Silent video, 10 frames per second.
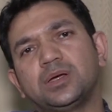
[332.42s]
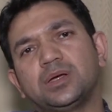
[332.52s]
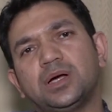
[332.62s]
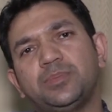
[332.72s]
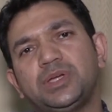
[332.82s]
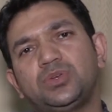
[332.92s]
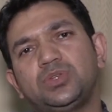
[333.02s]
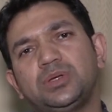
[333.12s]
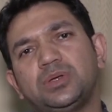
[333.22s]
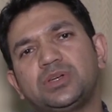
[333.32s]
Coming to
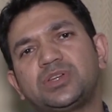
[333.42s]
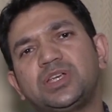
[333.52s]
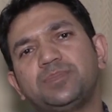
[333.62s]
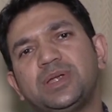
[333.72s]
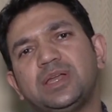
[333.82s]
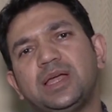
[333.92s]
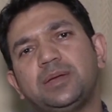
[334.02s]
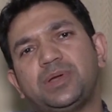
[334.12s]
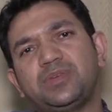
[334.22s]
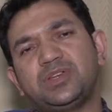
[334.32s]
the treatment
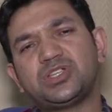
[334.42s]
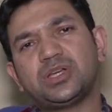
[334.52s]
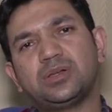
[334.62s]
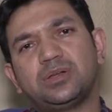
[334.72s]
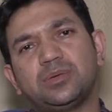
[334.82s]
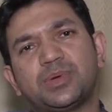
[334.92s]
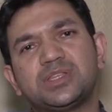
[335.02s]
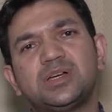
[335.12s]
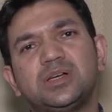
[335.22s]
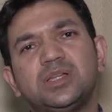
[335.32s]
and prevention,
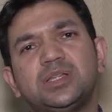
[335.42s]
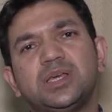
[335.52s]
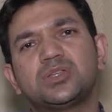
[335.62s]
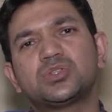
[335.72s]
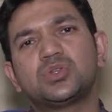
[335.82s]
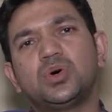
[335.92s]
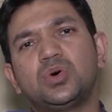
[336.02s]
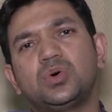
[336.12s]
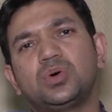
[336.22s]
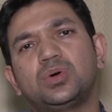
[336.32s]
presently there is
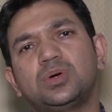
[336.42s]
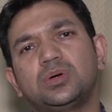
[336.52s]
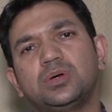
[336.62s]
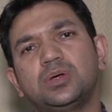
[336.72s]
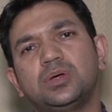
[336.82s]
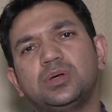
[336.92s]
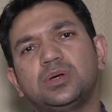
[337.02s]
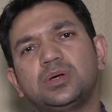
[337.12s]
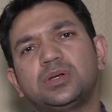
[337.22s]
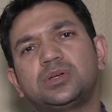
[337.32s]
no
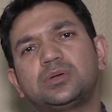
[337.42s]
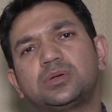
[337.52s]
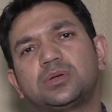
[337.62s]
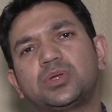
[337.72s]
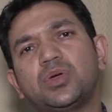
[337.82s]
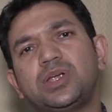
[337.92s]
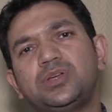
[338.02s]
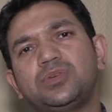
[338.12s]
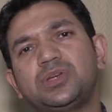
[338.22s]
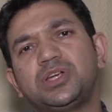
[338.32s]

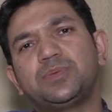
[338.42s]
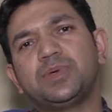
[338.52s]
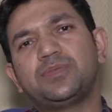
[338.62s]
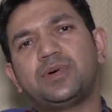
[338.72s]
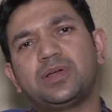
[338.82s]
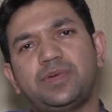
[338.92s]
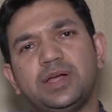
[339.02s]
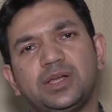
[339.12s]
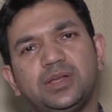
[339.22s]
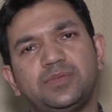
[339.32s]
curative treatment for
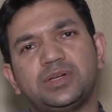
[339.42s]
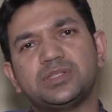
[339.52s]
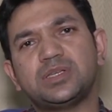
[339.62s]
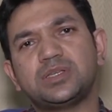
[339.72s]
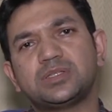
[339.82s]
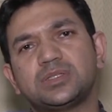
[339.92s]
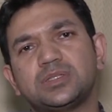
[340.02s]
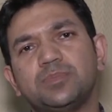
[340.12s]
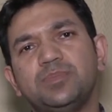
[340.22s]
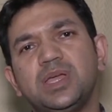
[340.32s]
fatty liver disease.
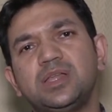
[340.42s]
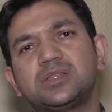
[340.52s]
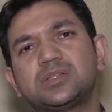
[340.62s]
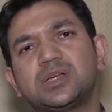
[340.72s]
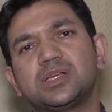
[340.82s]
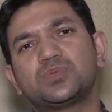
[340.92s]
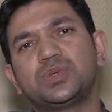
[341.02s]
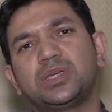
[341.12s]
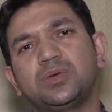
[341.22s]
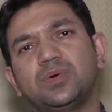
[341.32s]
The main stress
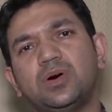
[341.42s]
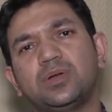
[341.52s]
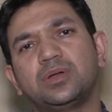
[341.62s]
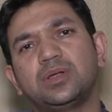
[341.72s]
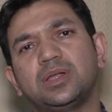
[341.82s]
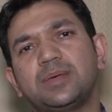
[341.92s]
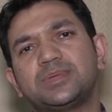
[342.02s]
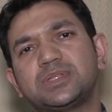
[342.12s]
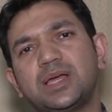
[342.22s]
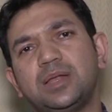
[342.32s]
we give on
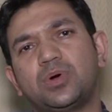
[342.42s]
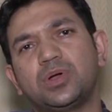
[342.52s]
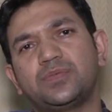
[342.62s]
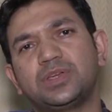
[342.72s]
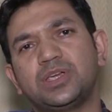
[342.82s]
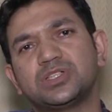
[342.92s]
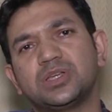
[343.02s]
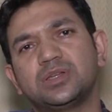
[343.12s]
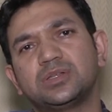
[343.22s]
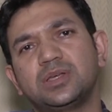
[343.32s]
lifestyle
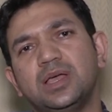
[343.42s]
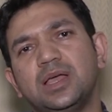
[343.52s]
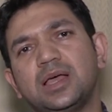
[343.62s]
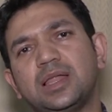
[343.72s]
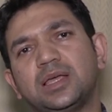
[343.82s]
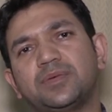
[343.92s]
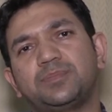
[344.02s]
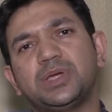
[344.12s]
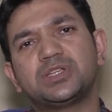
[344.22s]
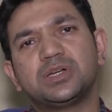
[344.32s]
modification, like if
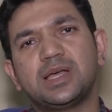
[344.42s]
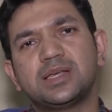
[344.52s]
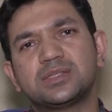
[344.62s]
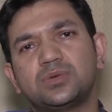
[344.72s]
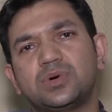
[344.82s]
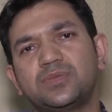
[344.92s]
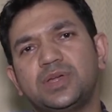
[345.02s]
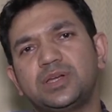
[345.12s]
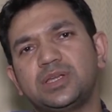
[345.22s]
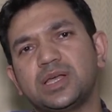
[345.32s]
patient has
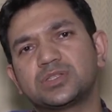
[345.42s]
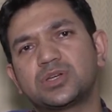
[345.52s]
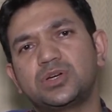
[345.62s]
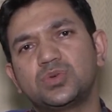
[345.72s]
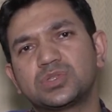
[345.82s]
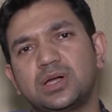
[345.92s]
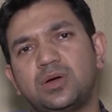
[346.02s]
overweight, he has reduced